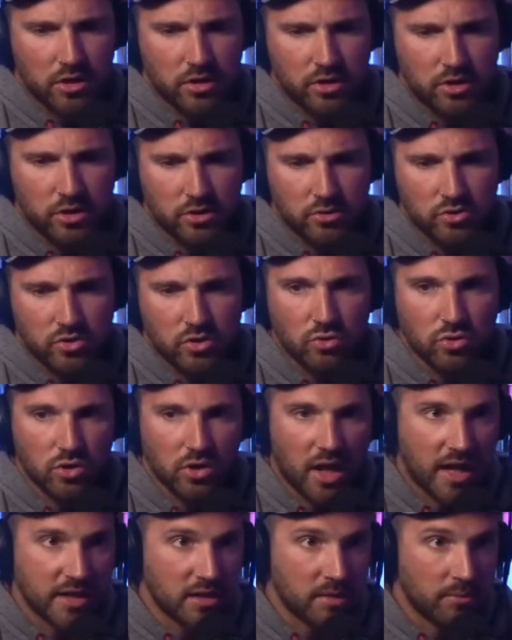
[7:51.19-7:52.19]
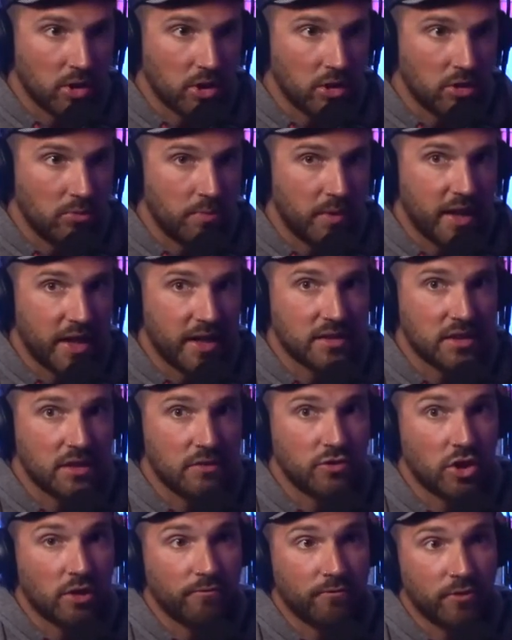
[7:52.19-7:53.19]
you know, socialize him a little bit, see
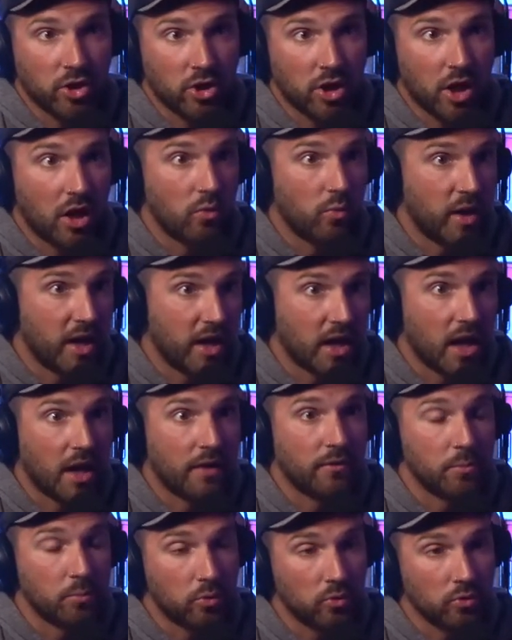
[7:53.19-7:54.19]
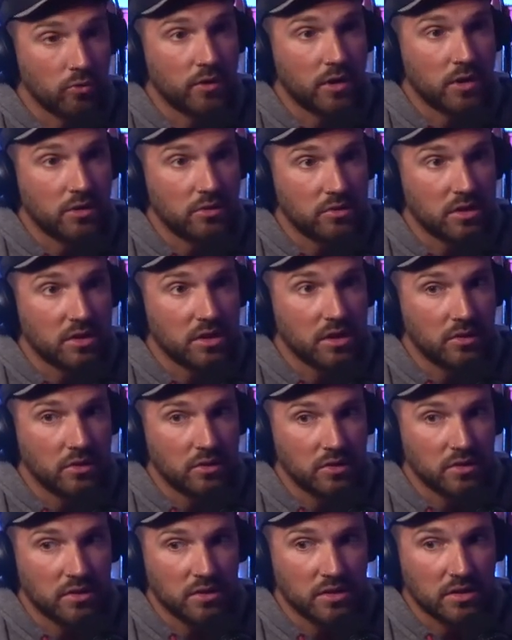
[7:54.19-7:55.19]
if she can figure out a way to kind of improve on those
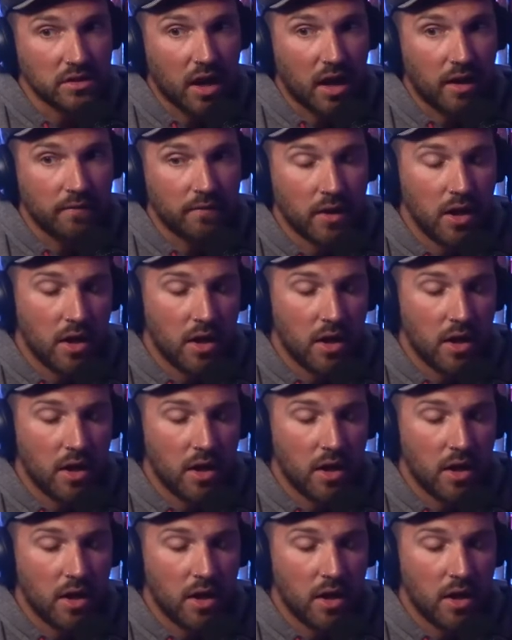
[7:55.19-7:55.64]
skills and stuff.